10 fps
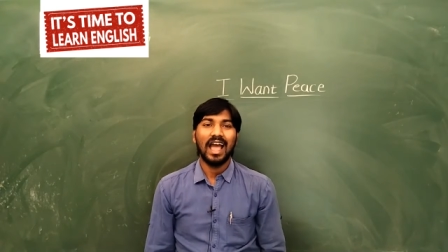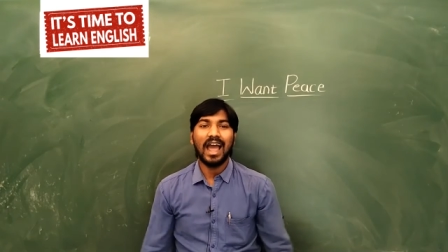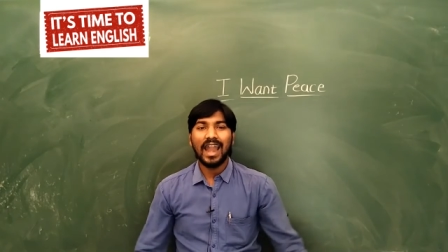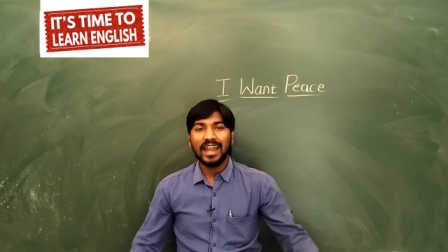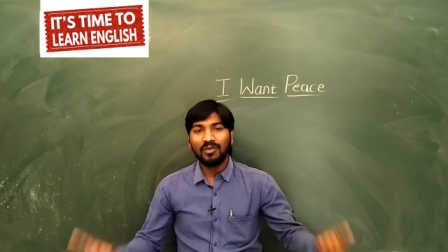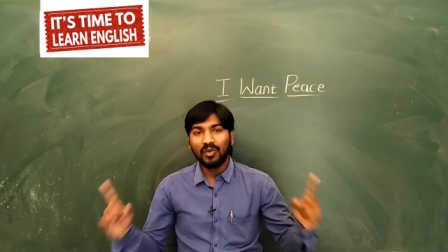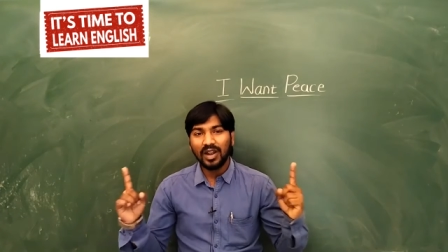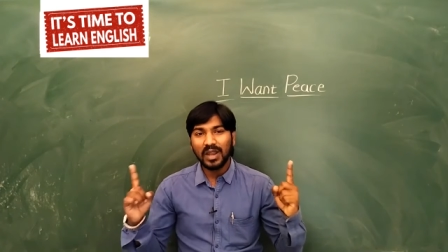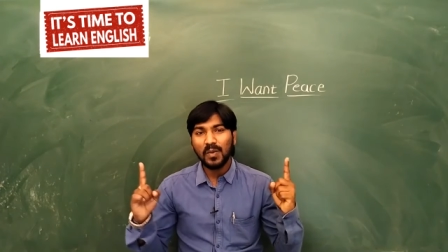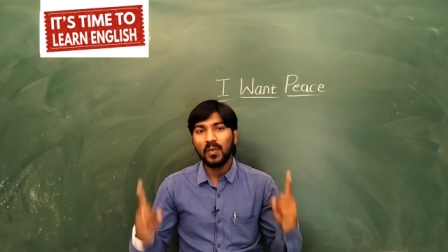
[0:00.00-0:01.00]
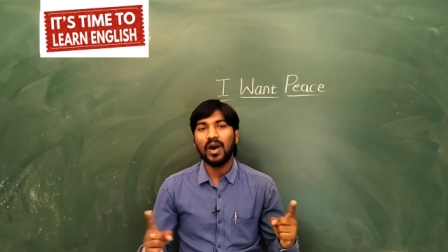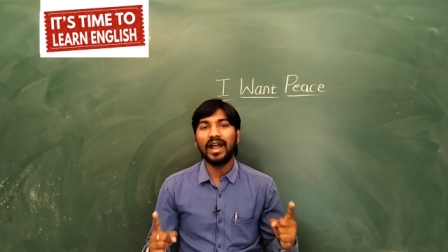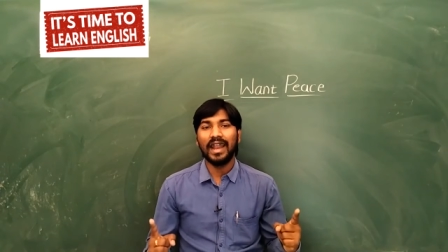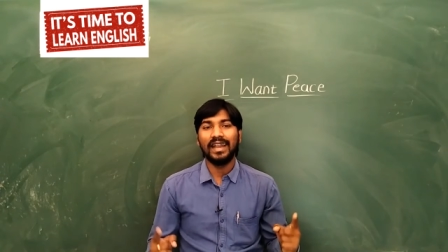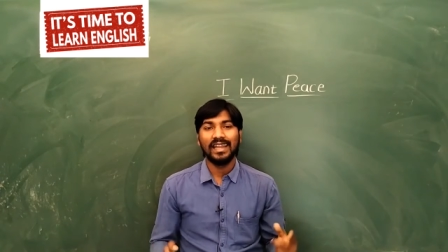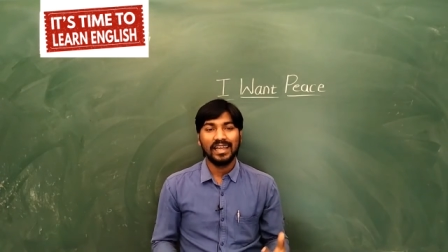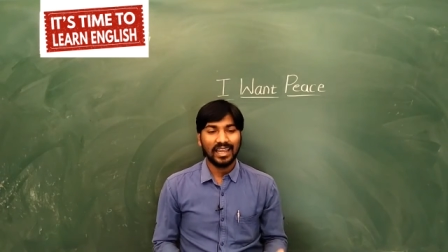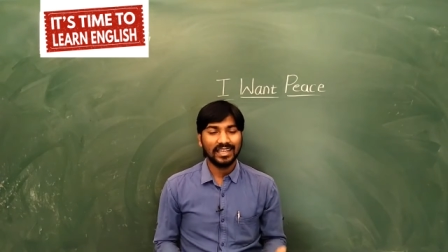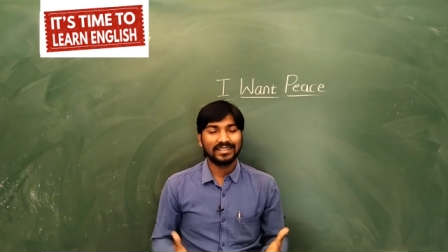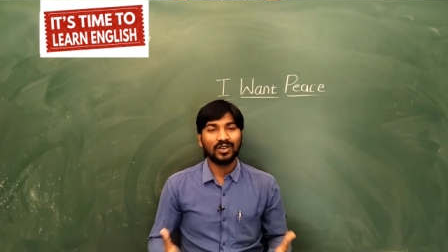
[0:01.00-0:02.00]
and only one
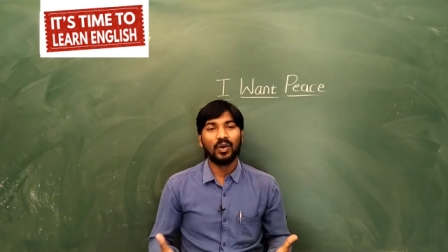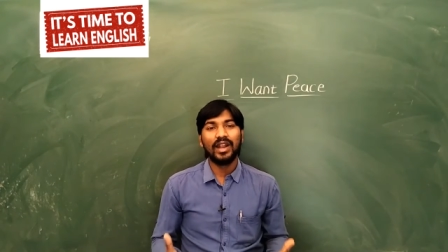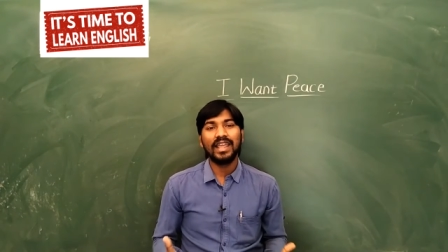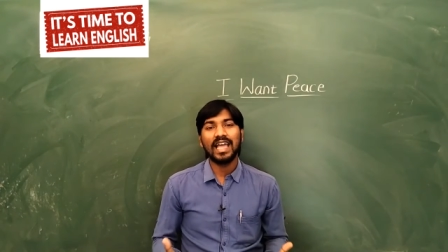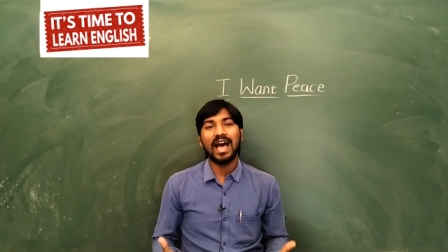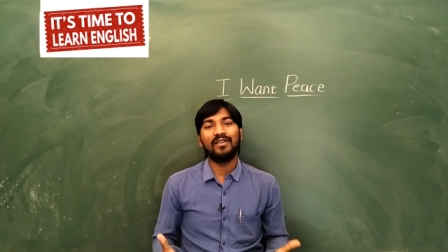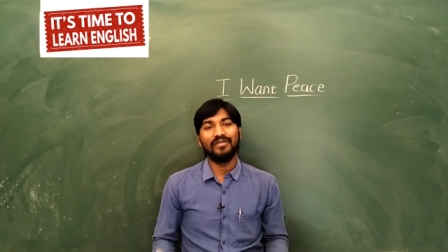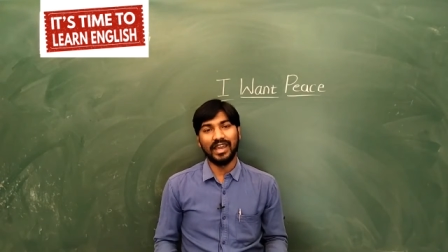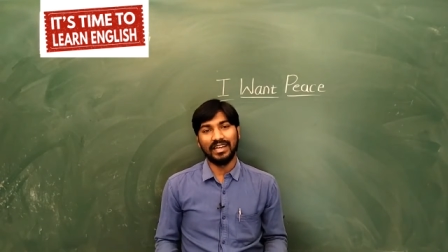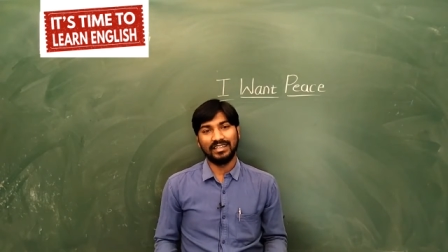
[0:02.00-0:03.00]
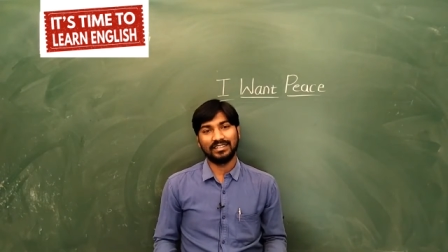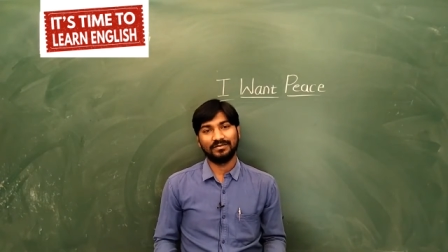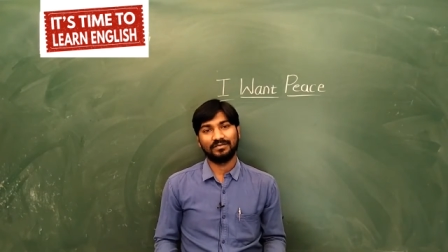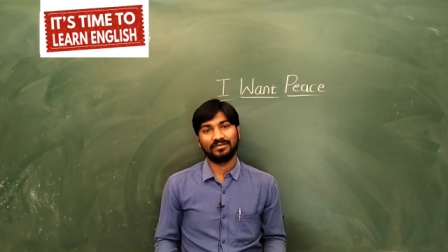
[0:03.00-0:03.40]
is holding our weight.